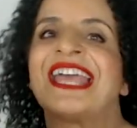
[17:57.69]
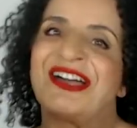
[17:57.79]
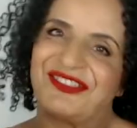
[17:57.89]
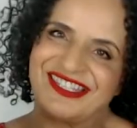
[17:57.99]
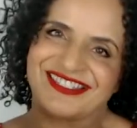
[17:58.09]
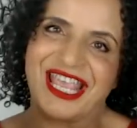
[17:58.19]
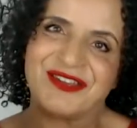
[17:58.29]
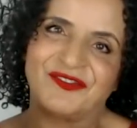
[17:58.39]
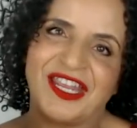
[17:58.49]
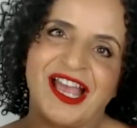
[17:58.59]
and health and
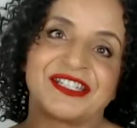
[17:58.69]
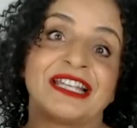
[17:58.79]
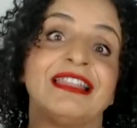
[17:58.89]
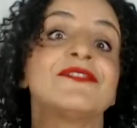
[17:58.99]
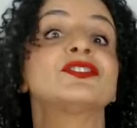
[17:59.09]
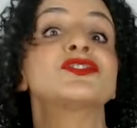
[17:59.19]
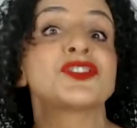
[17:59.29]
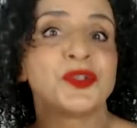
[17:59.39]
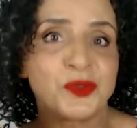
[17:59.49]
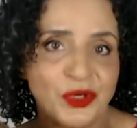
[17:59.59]
safety, and our level
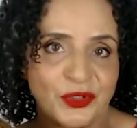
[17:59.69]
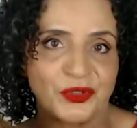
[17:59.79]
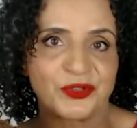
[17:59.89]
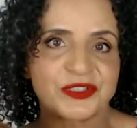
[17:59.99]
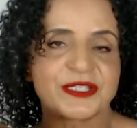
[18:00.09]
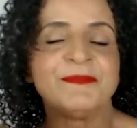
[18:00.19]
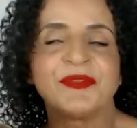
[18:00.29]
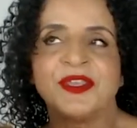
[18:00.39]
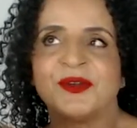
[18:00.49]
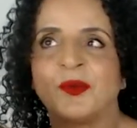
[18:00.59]
2 course
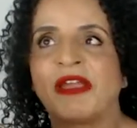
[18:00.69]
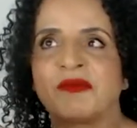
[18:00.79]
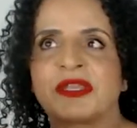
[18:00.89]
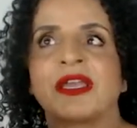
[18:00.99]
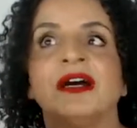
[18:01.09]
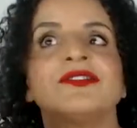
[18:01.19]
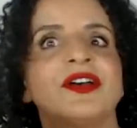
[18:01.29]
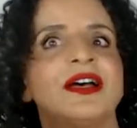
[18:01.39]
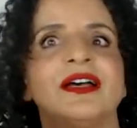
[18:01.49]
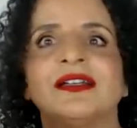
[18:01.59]
where we
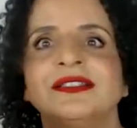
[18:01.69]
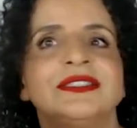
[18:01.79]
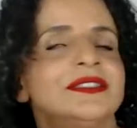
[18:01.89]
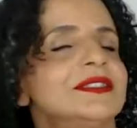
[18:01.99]
cover